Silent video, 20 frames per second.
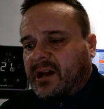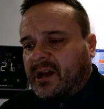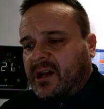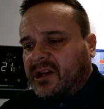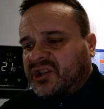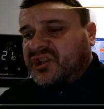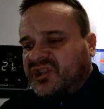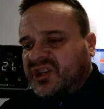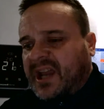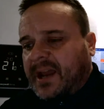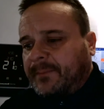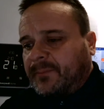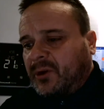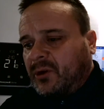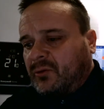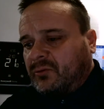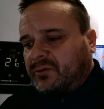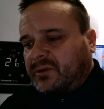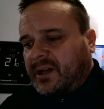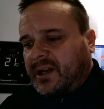Uh,
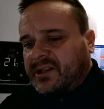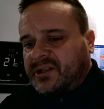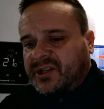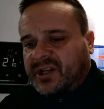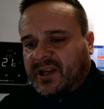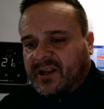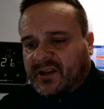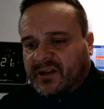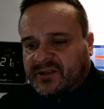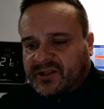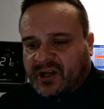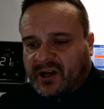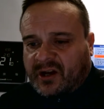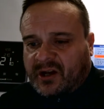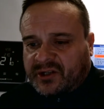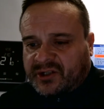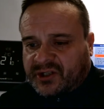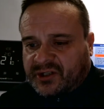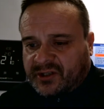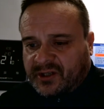Samuel Dunseith has
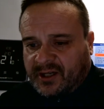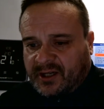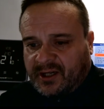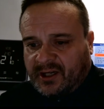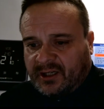asked,